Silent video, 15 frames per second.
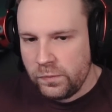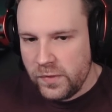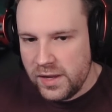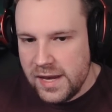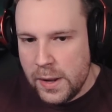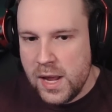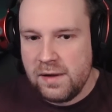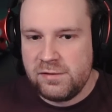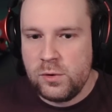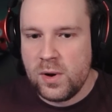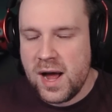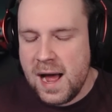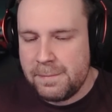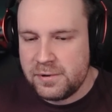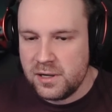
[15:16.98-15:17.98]
Now, if you
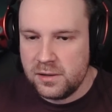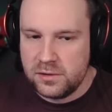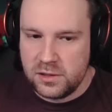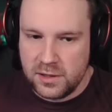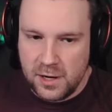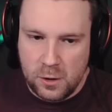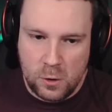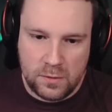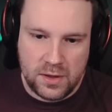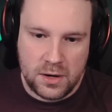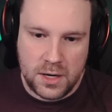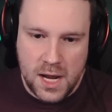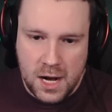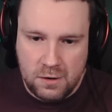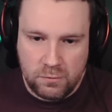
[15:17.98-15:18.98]
opt to go the
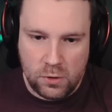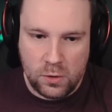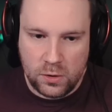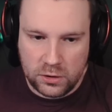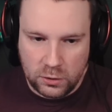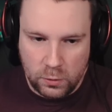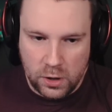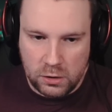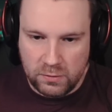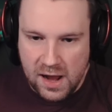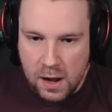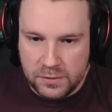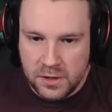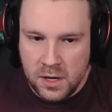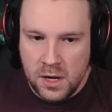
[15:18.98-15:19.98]
Necrolord
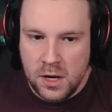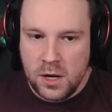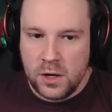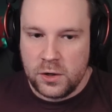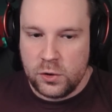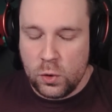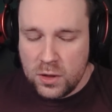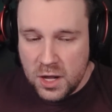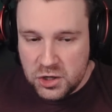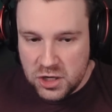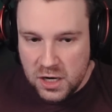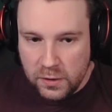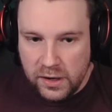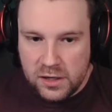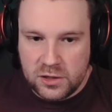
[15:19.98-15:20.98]
route, your
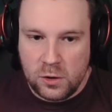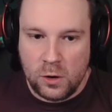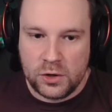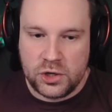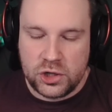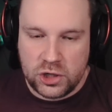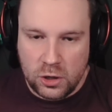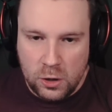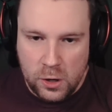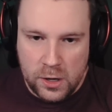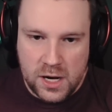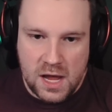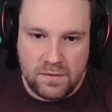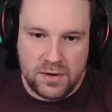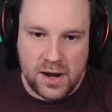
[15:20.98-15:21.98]
legendary is called
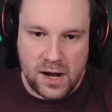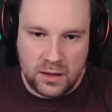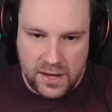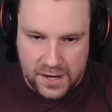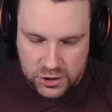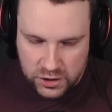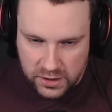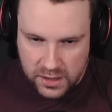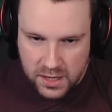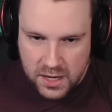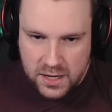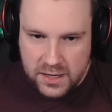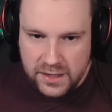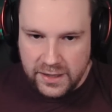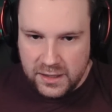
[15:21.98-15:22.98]
Shard of Annihilation.
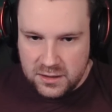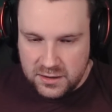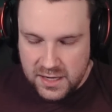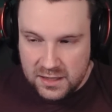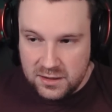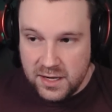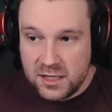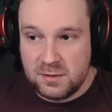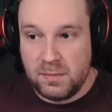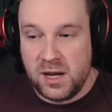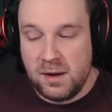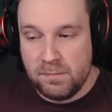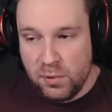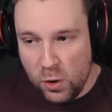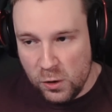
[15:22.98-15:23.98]
It says
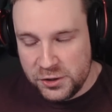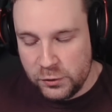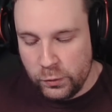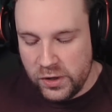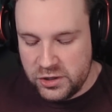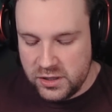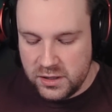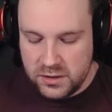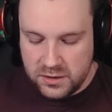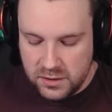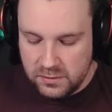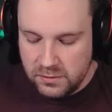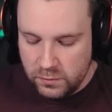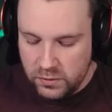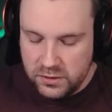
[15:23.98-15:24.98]
Decimating Bolt, which is
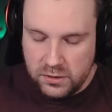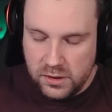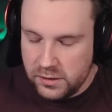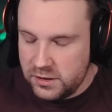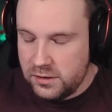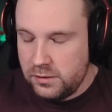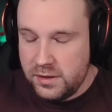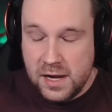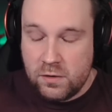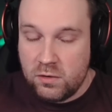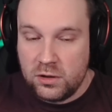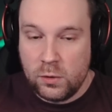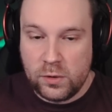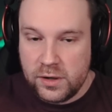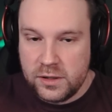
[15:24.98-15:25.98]

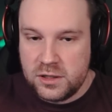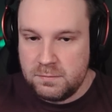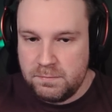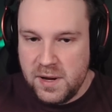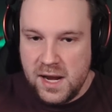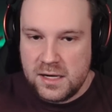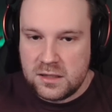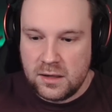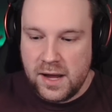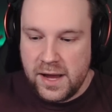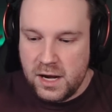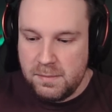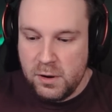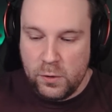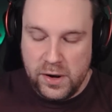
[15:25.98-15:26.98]
Necrolord's
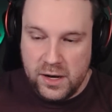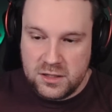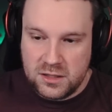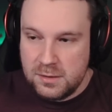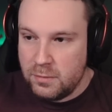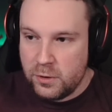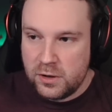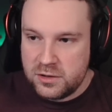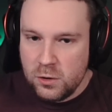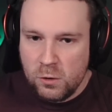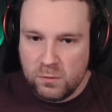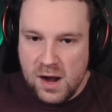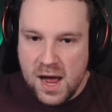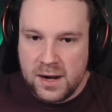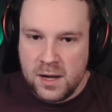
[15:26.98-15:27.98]
baseline ability similar to Soul
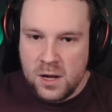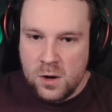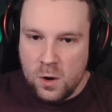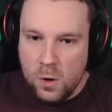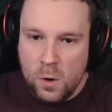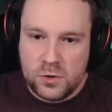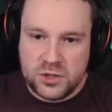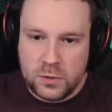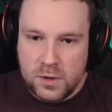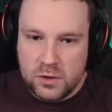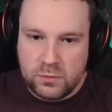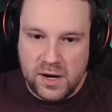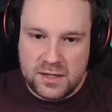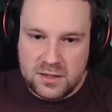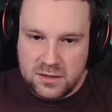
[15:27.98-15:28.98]
Rot, also
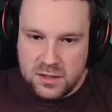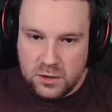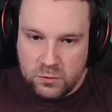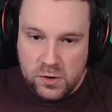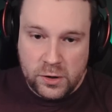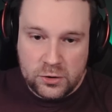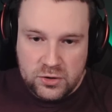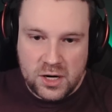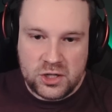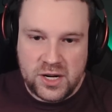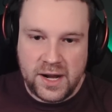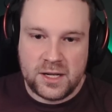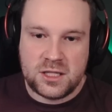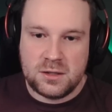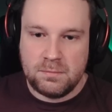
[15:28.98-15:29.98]
increases the critical strike
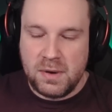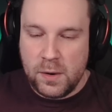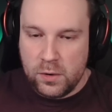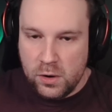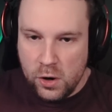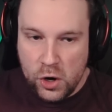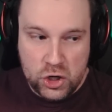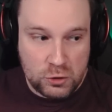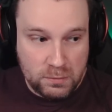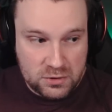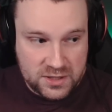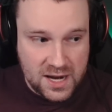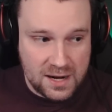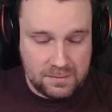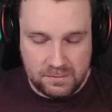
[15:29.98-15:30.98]
chance by
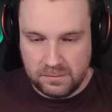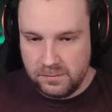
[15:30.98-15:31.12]
100%